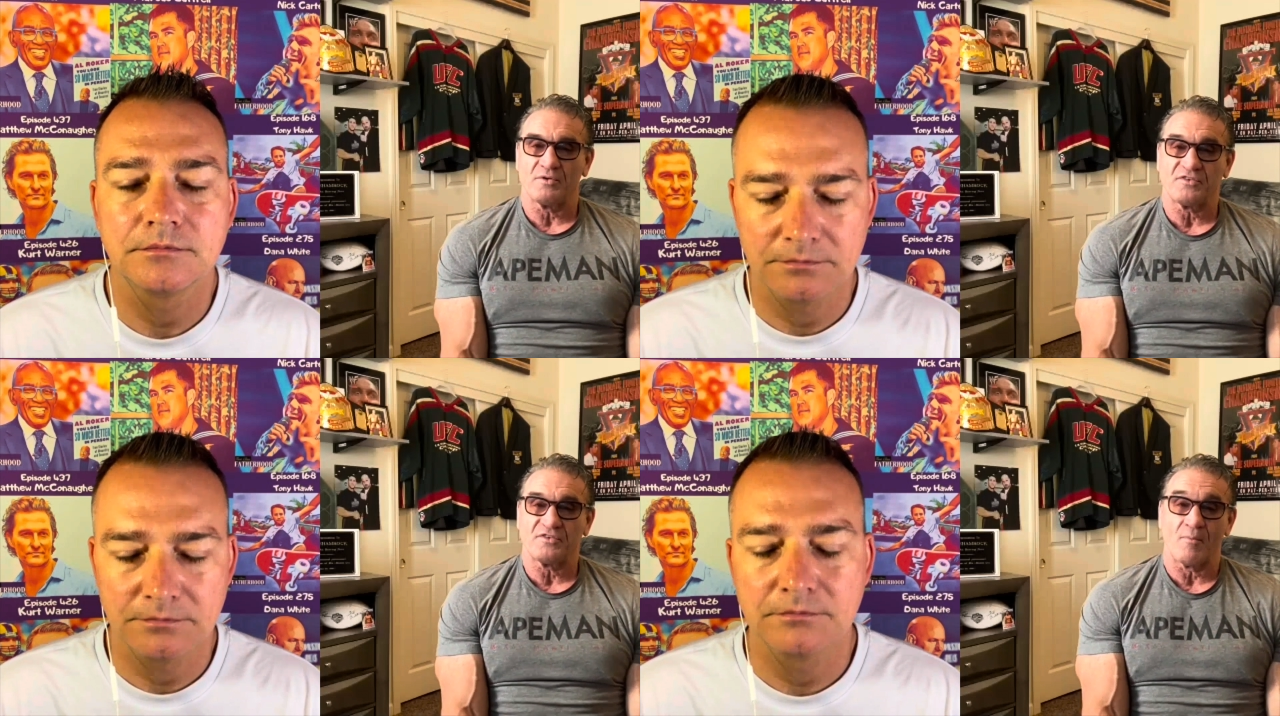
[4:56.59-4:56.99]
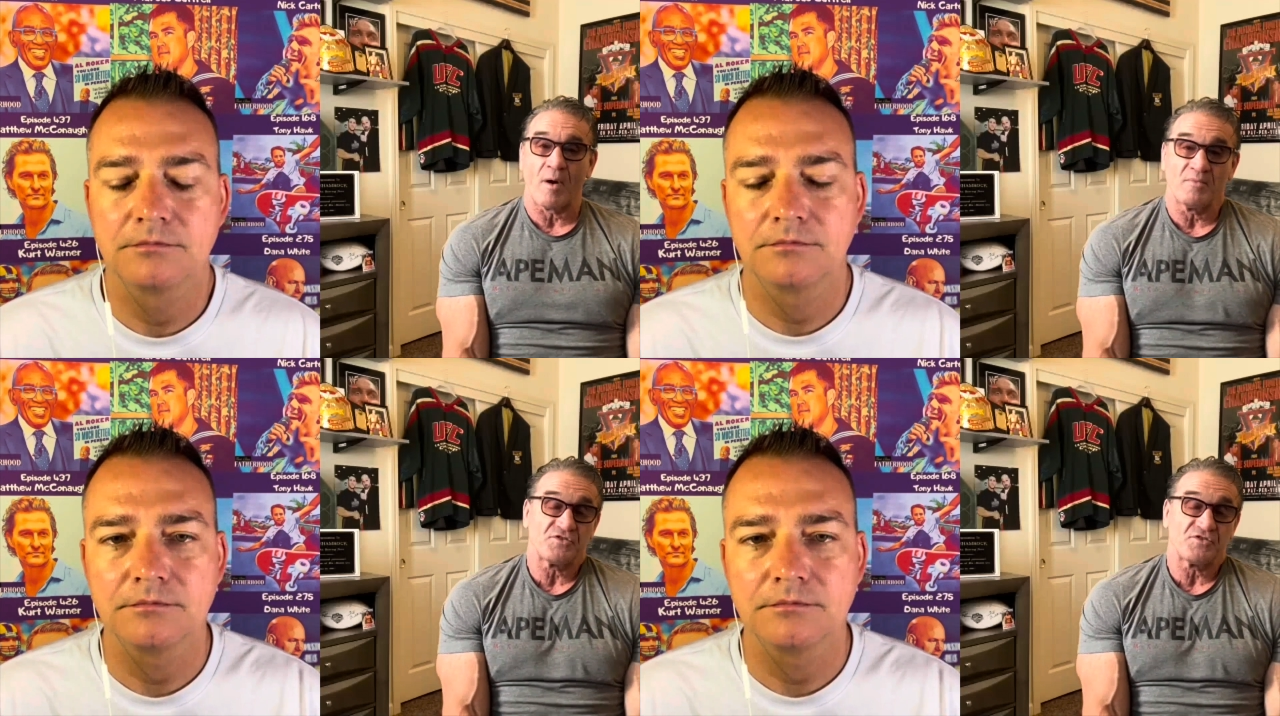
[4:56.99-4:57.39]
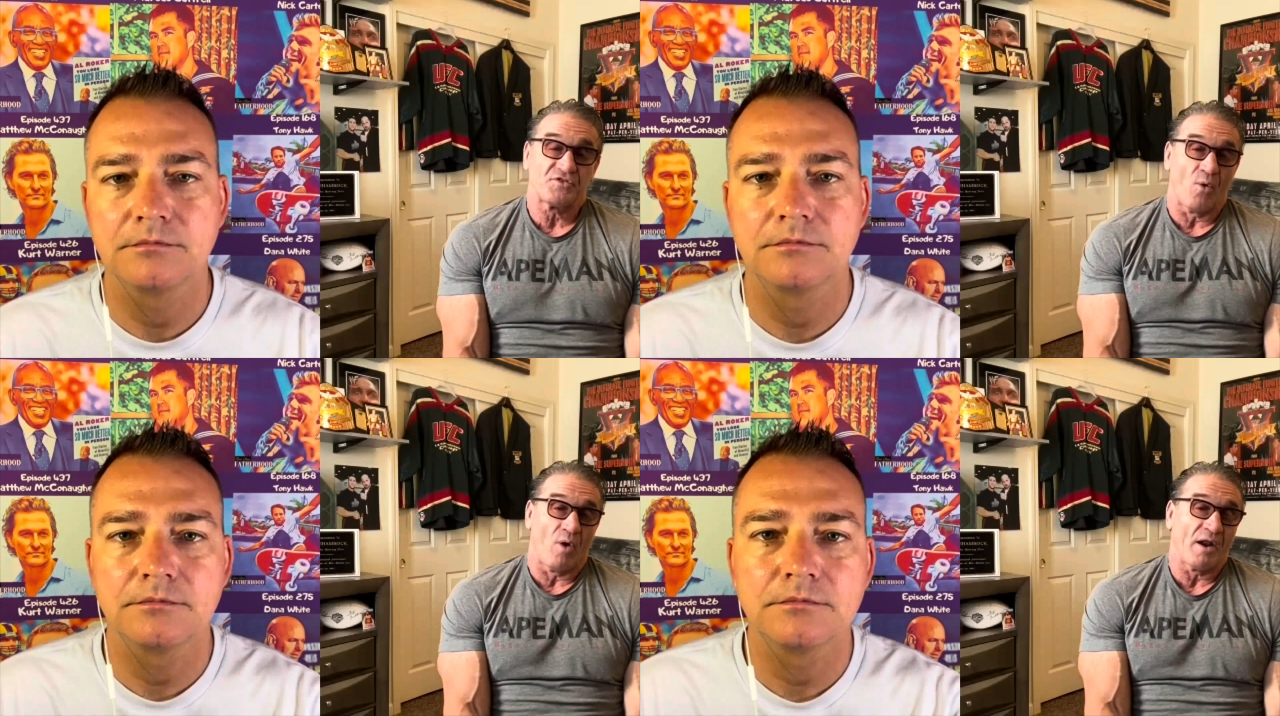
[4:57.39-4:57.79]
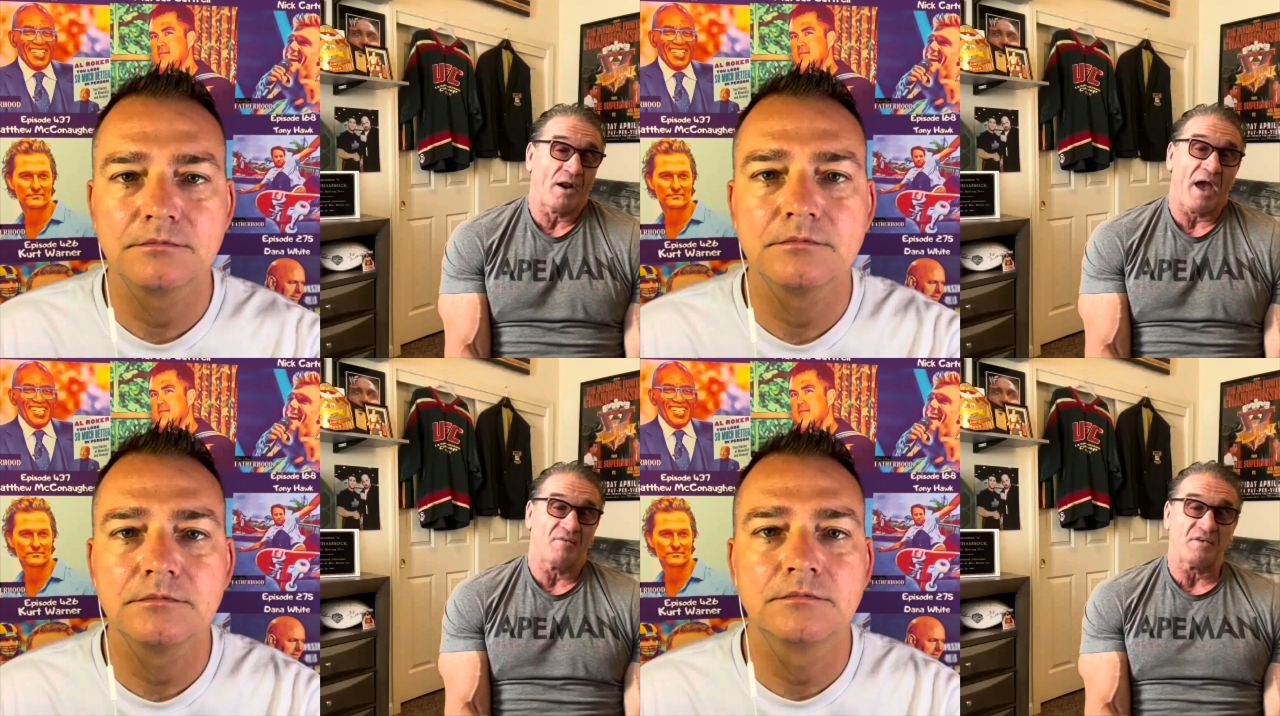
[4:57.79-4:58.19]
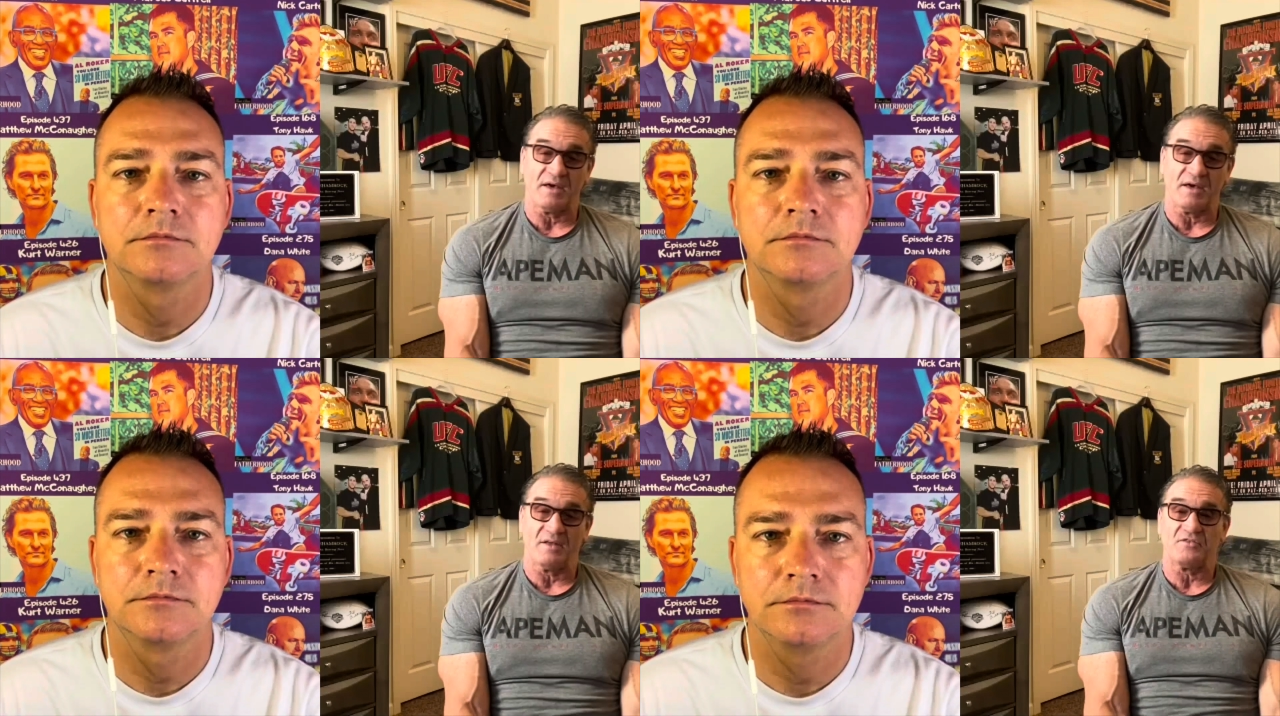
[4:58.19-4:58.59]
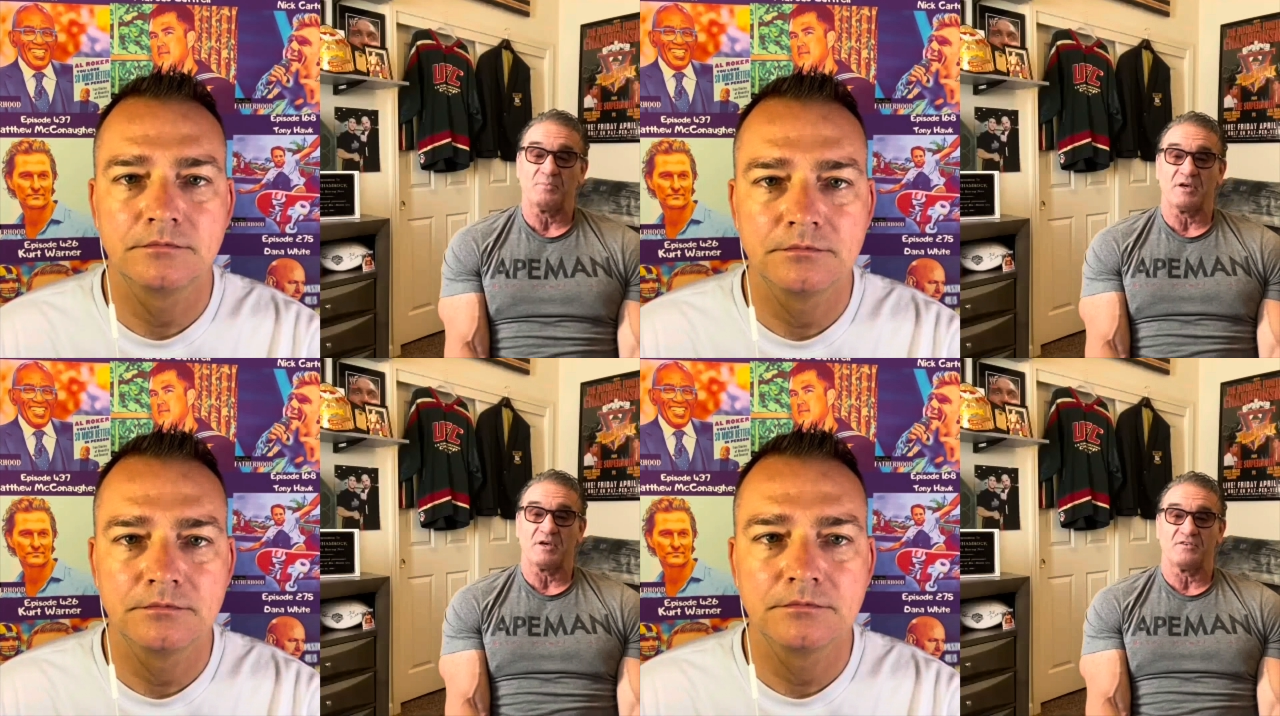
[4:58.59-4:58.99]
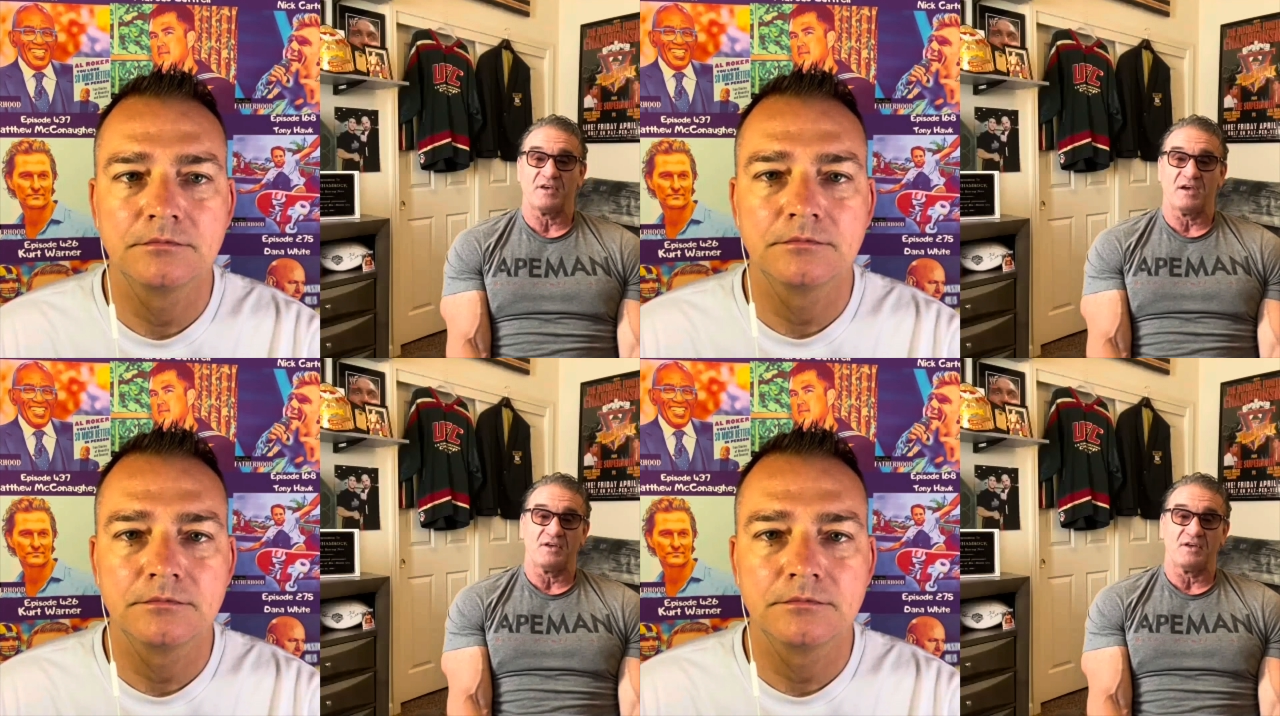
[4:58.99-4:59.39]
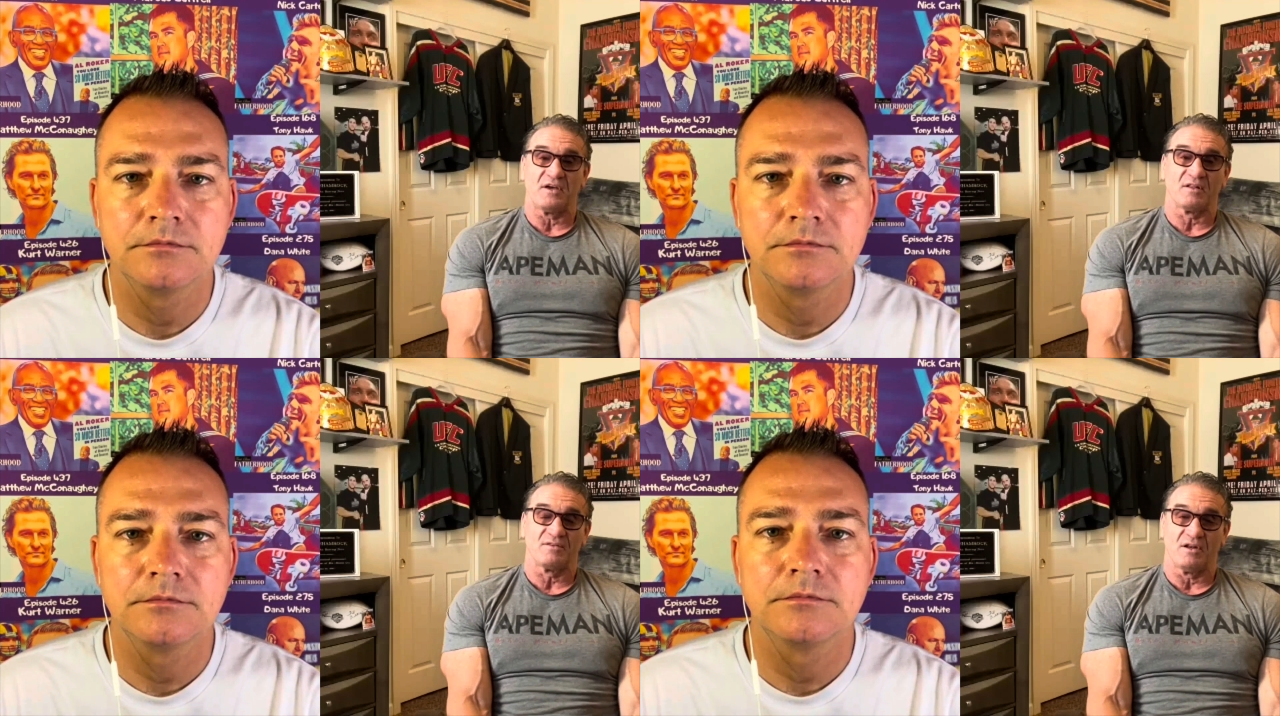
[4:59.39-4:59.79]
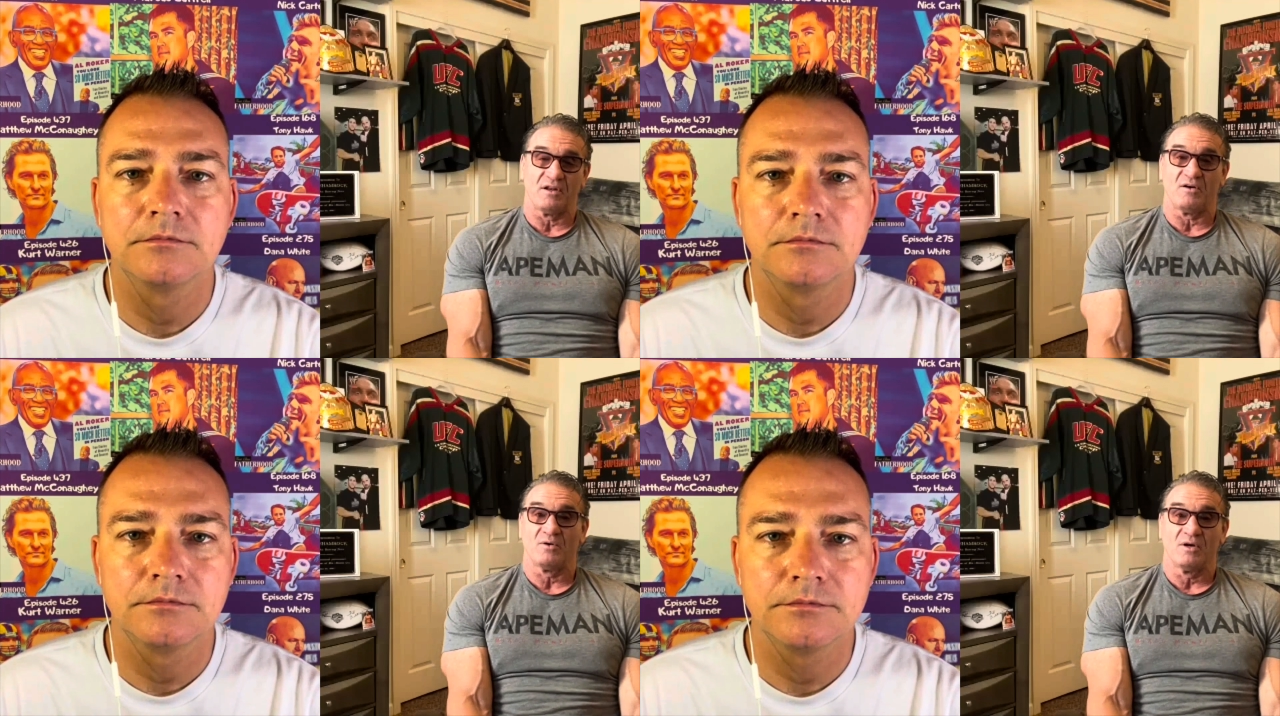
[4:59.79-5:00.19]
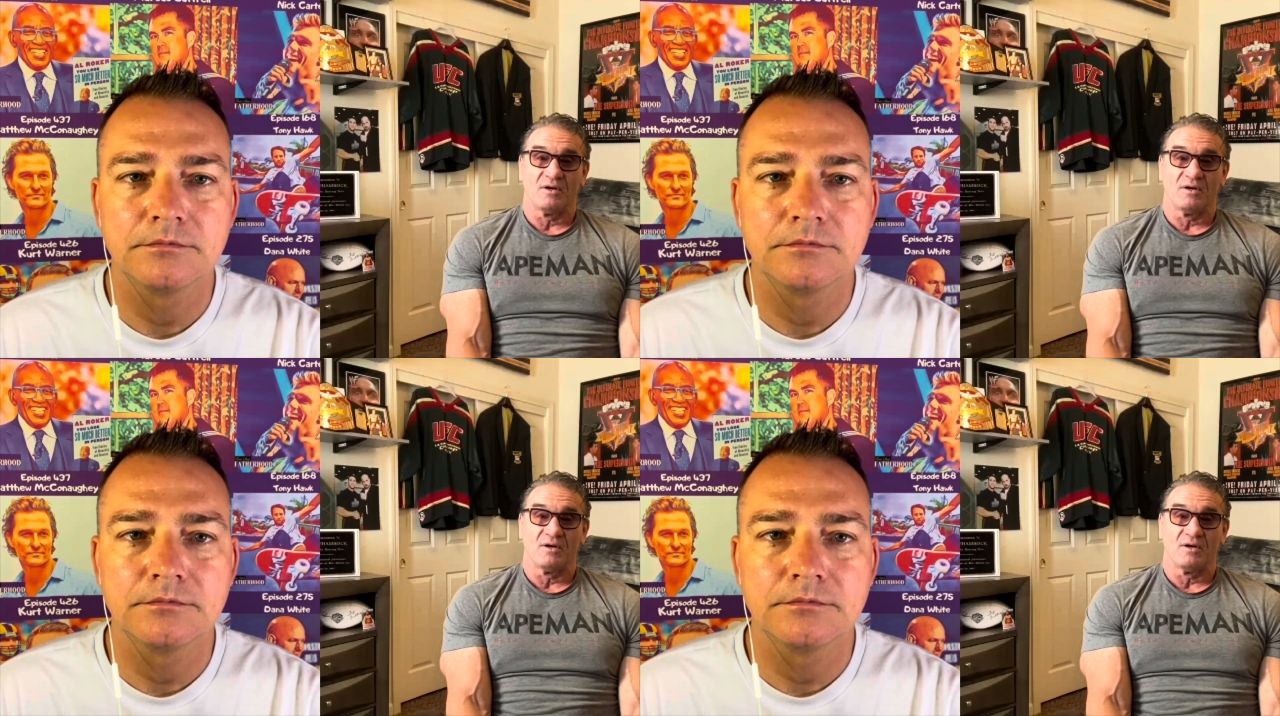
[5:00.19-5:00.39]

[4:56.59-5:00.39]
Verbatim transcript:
Speaker 1: And some of them just don't want to have kids because they think, you know,